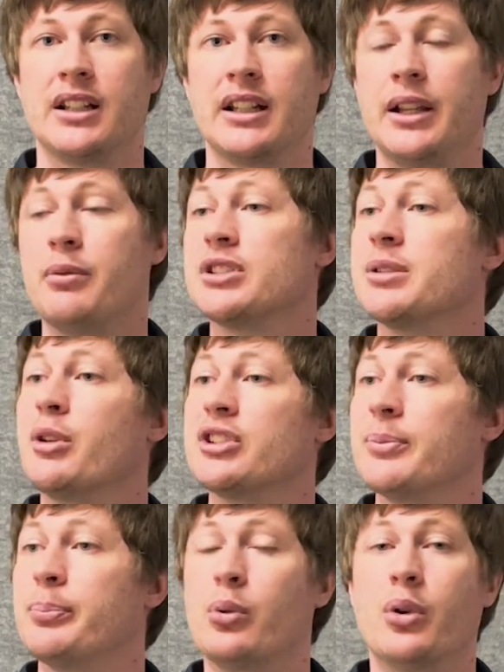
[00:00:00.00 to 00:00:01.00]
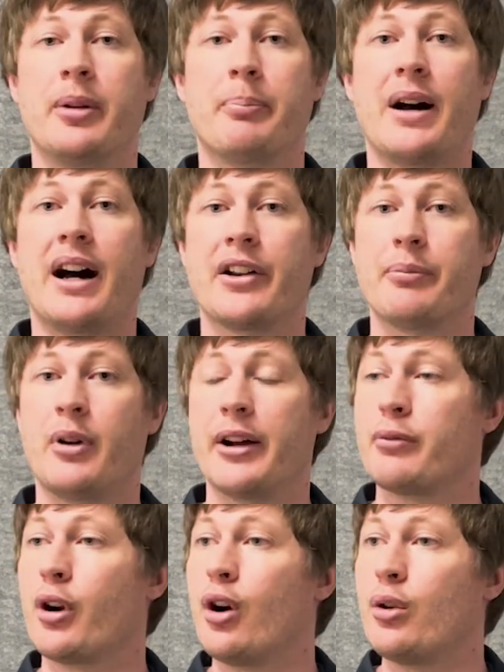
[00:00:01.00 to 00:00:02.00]
It was the most important part of my
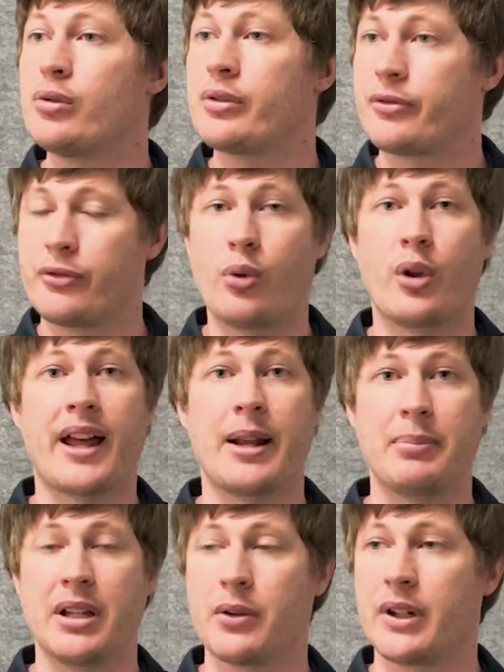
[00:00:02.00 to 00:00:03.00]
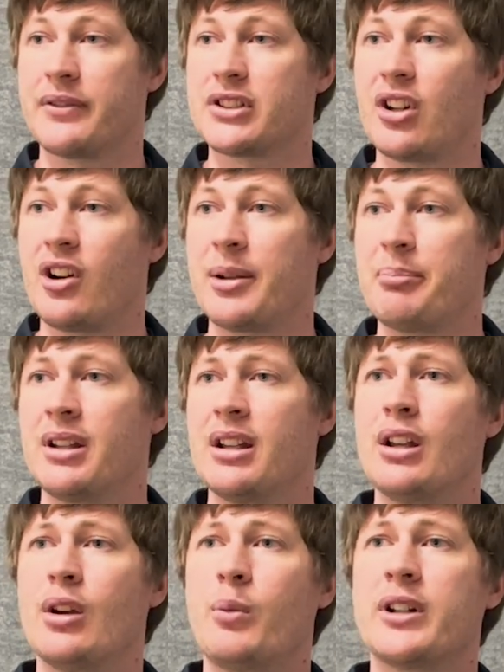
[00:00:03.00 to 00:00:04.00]
role for that period of time,
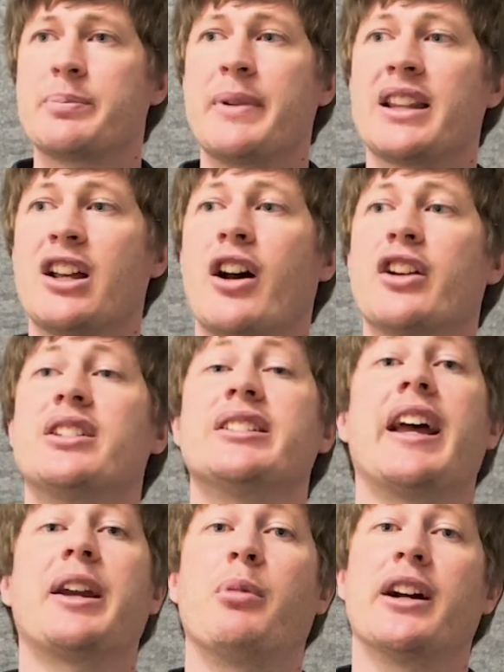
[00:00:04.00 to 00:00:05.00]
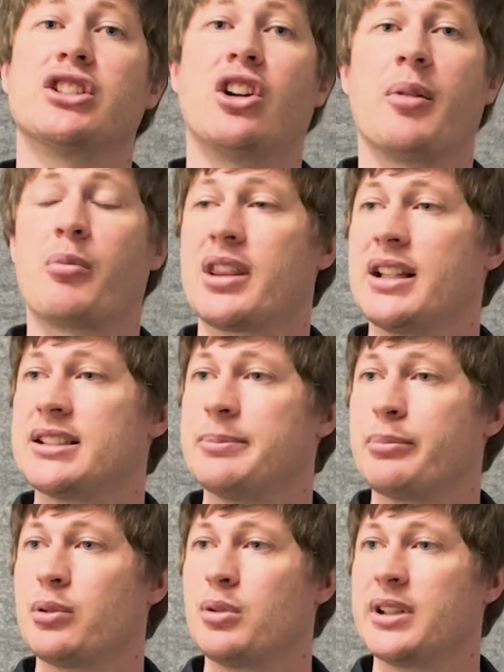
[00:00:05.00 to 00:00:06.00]
which meant that I could take my time with these
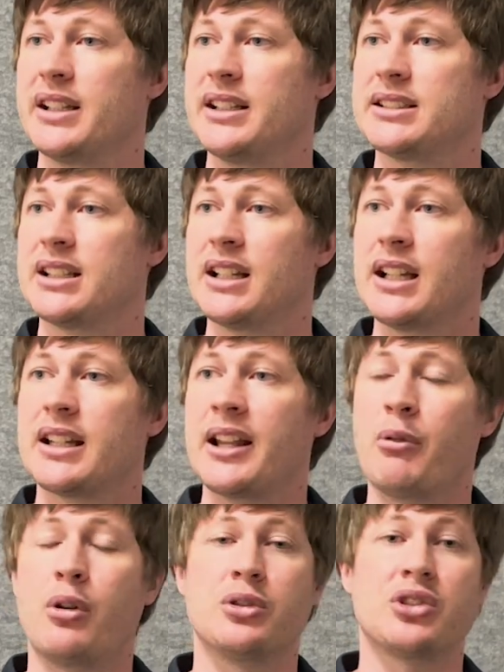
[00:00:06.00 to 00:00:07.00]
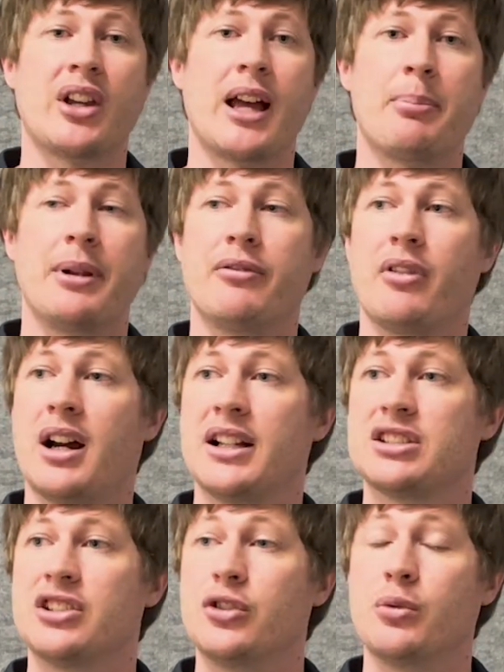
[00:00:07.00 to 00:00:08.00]
employees. They were also happy for
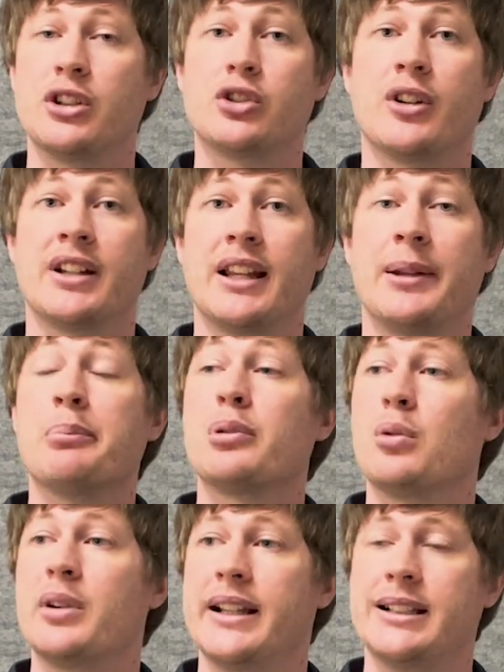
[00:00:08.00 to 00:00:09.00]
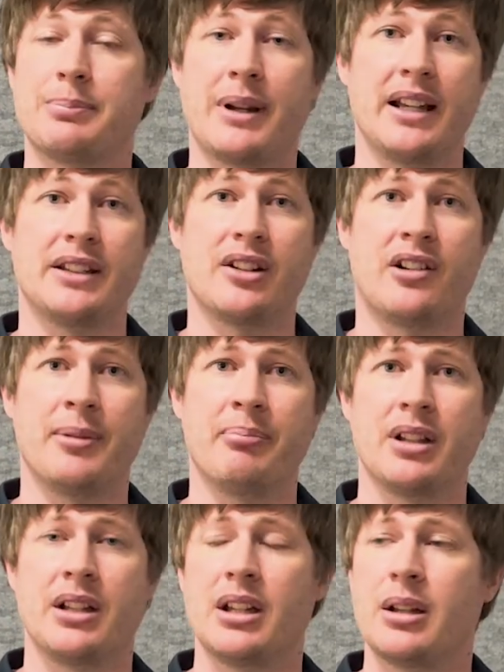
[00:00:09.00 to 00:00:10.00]
us to do it during the employees' paid time,
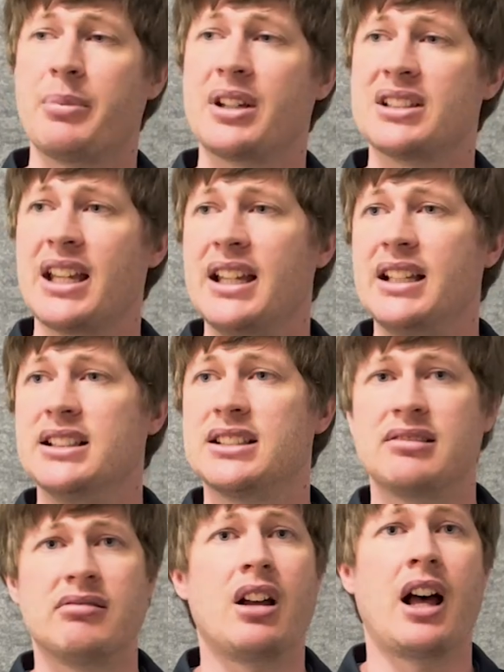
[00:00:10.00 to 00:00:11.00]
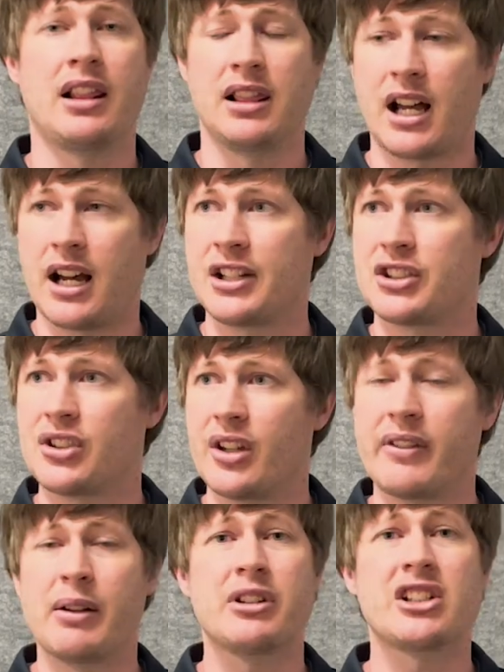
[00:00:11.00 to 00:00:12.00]
because it is a large
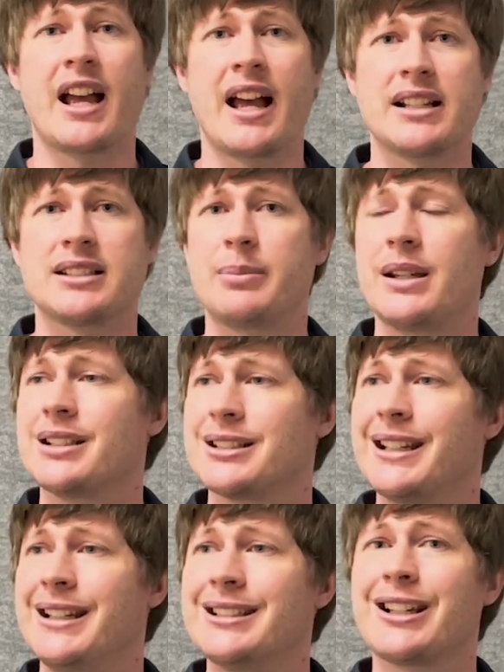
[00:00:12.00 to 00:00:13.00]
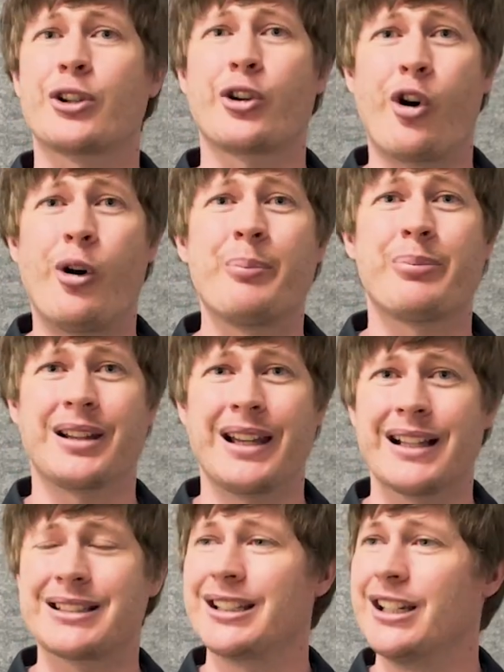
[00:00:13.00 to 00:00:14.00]
survey, which it has to be because it is a
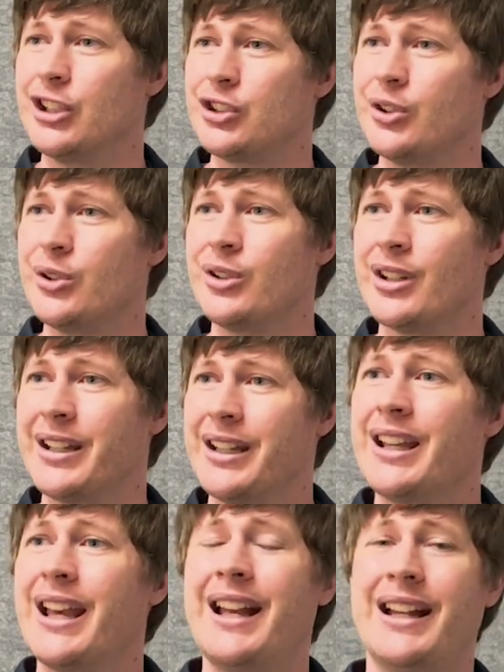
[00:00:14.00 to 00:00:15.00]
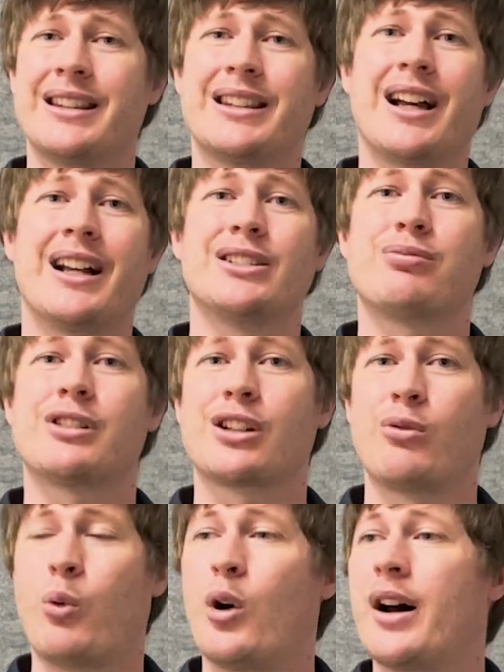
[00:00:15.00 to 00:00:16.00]
complex issue and it does
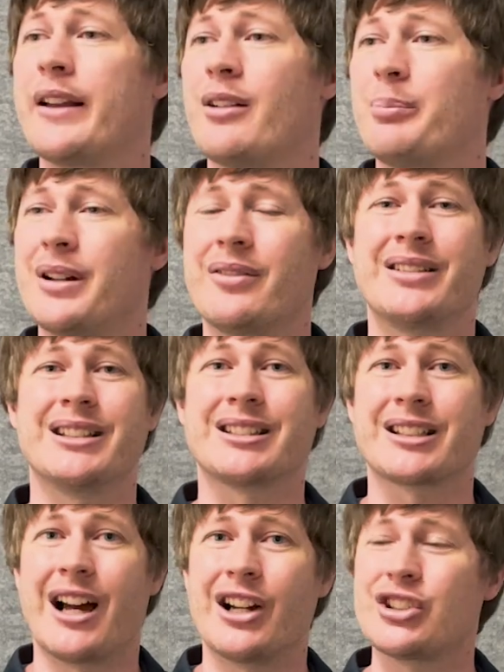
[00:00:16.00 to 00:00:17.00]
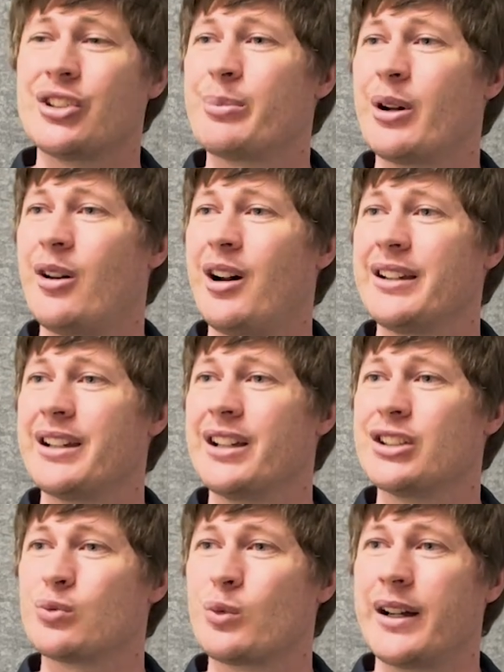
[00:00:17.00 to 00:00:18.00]
require a bit of discussion behind it
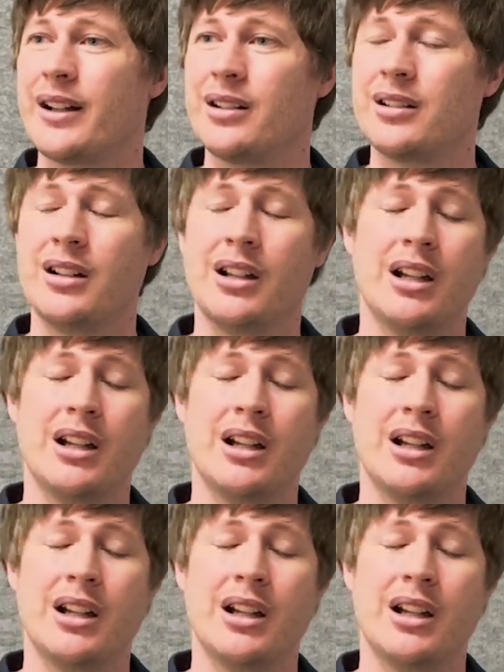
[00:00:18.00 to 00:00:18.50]
as well.